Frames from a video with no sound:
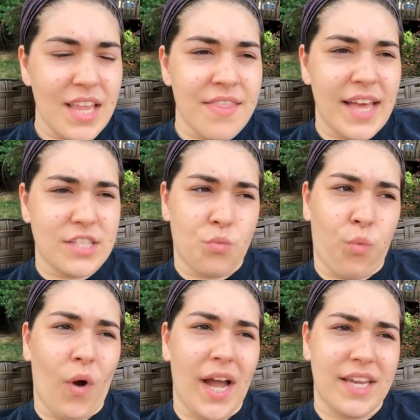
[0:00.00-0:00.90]
that's
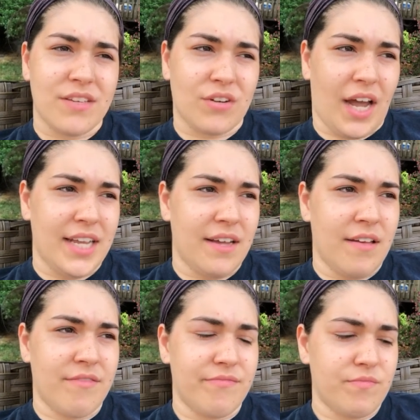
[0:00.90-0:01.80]
why they're kind
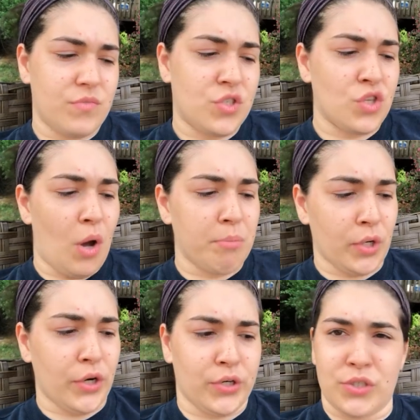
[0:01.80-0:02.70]
of
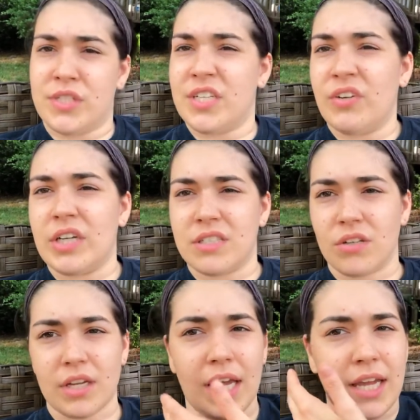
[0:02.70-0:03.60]
somber or serious
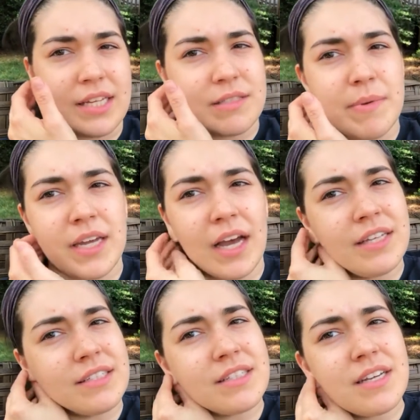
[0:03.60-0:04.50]
looking, is
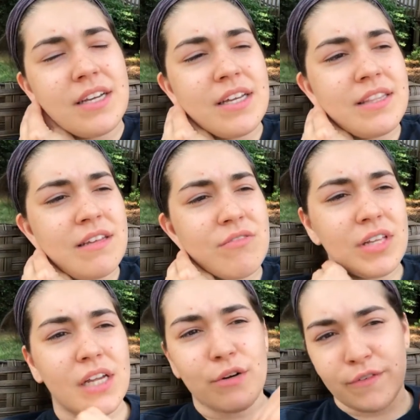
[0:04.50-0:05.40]
because they
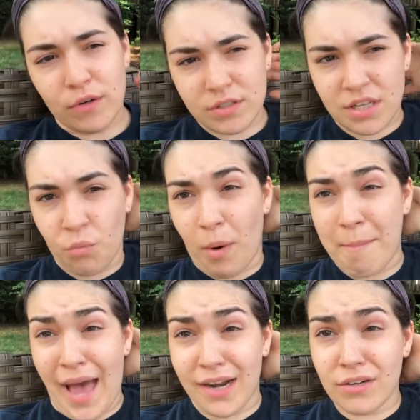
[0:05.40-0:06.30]
really are focused on
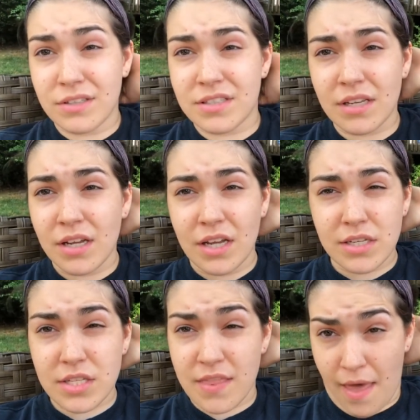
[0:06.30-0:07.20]
what matters
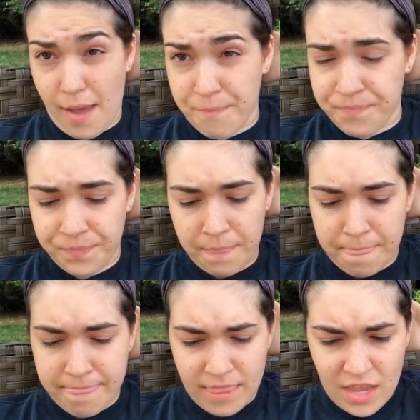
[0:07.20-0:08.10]
to them,
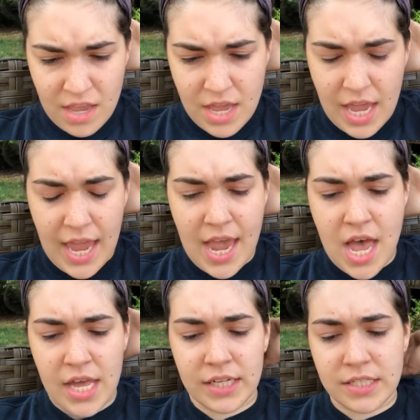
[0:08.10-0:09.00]

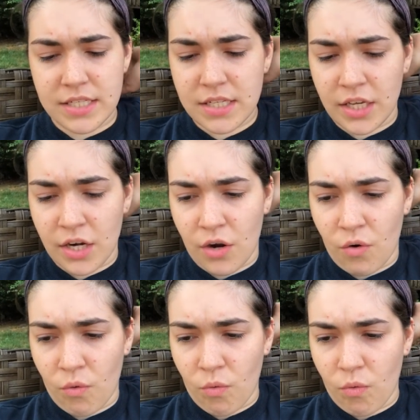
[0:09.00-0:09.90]
and you
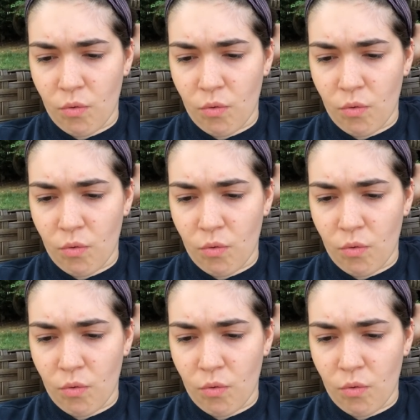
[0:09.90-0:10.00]
know,